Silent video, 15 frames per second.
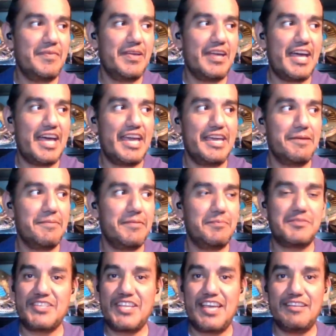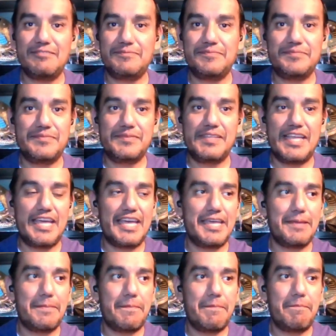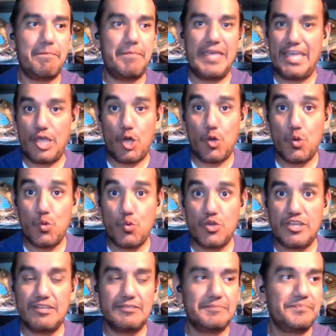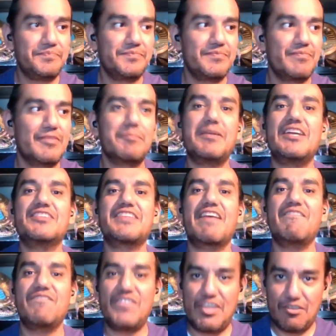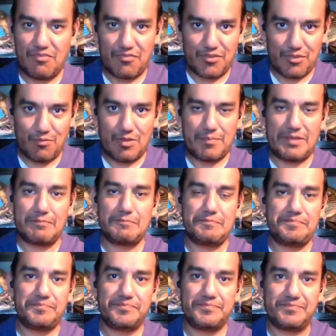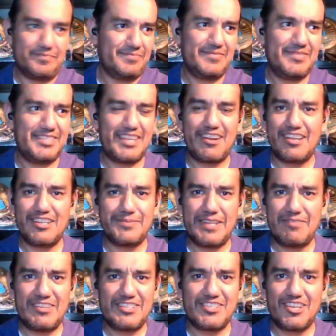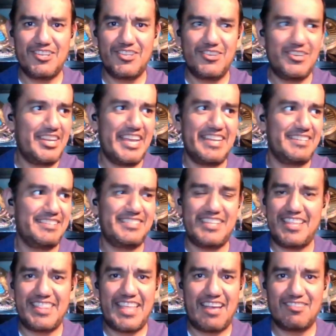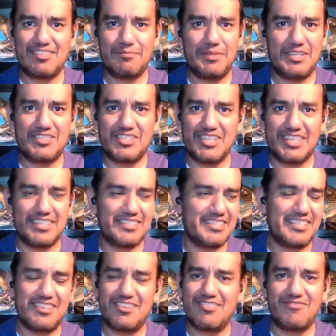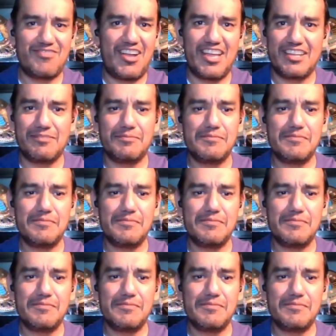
I am upset. I am PO'd because I feel for the women. Saturday Night's Main Event is going to do good. Again, 10,000 plus tickets. They're fine.